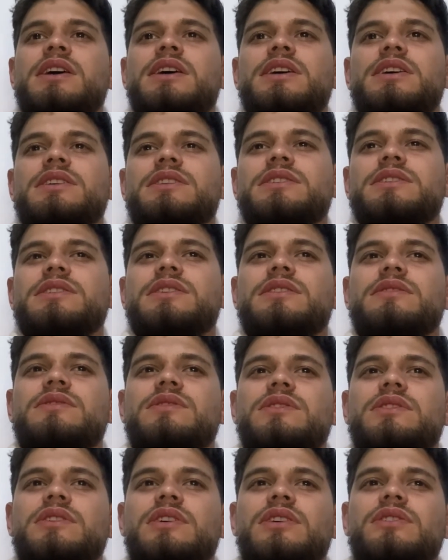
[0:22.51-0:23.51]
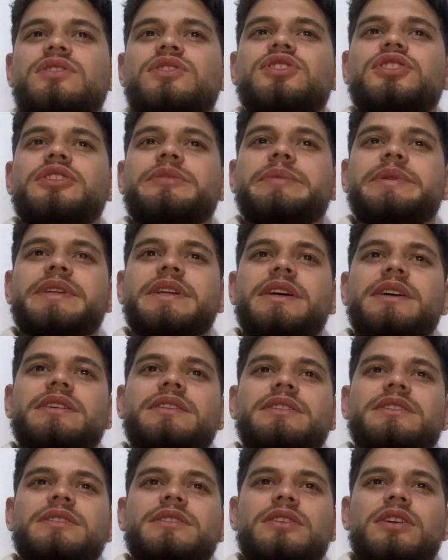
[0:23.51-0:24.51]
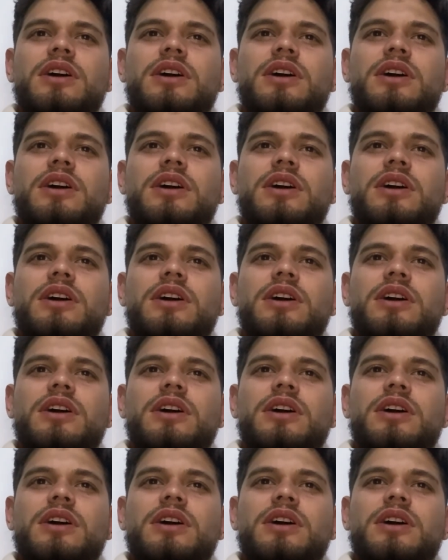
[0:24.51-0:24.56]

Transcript: is the one that determines